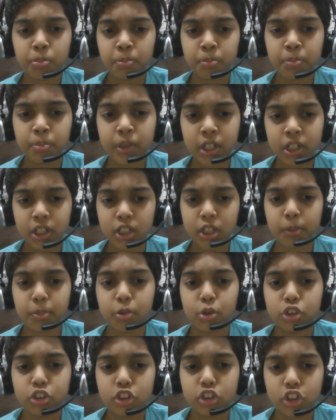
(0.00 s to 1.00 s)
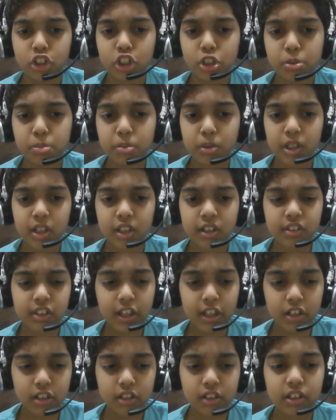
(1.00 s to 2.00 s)
built a positional base,
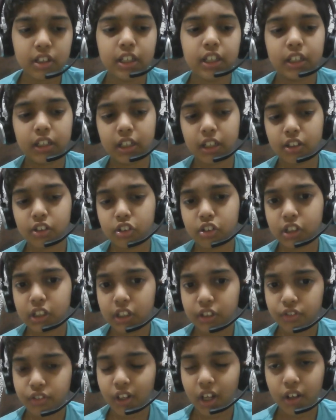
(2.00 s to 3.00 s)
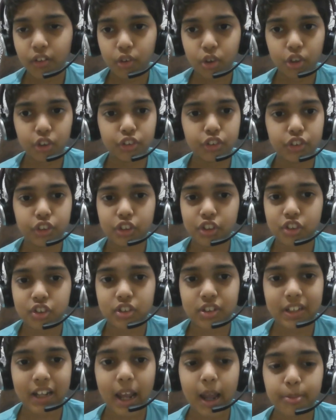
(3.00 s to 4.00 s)
and e takes d5 was
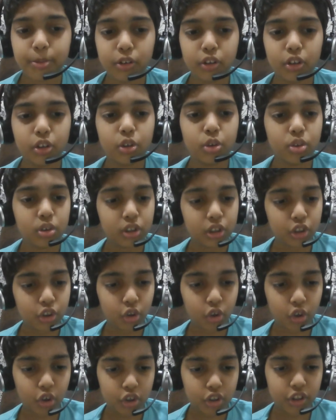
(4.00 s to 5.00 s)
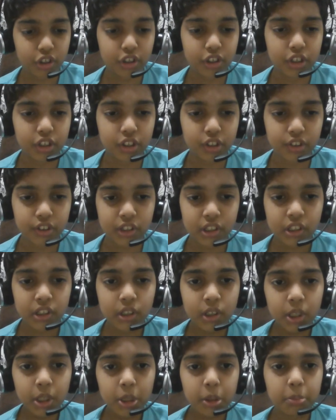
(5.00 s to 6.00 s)
just absolutely horrendous
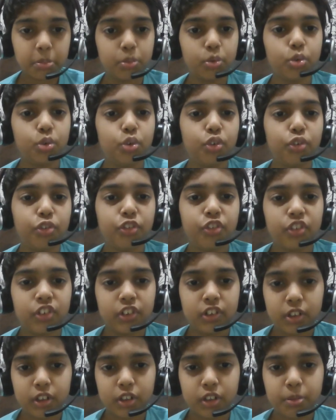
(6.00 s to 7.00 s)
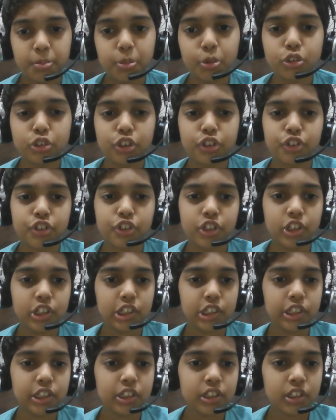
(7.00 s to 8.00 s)
move
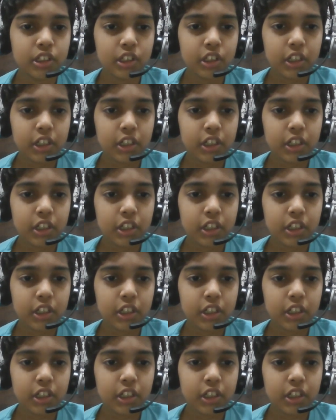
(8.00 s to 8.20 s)
positionally.